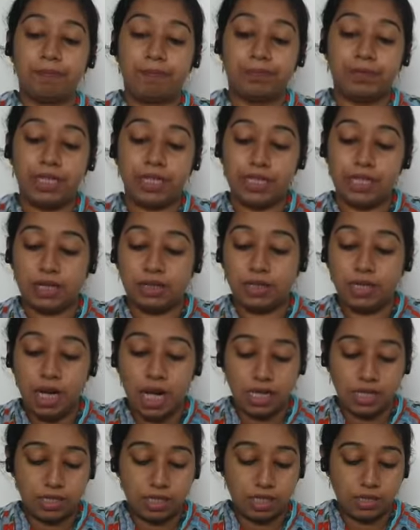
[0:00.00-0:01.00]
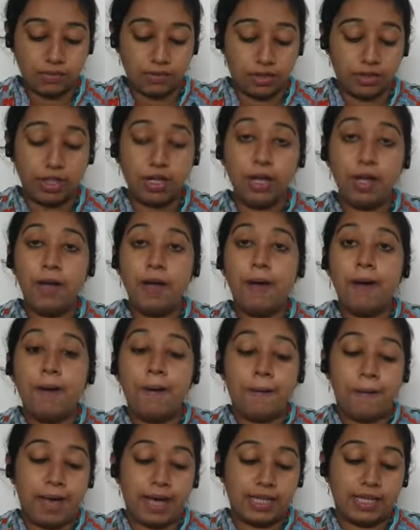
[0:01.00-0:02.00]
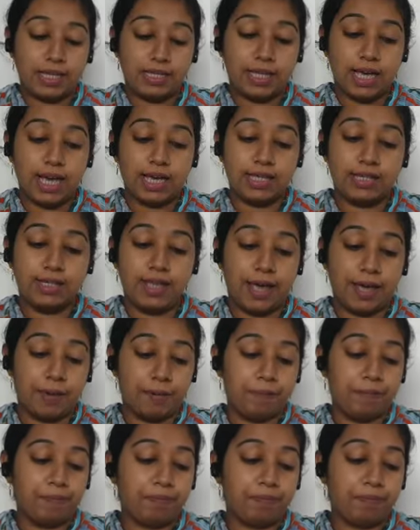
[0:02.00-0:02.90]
These are the answers for the exercise there.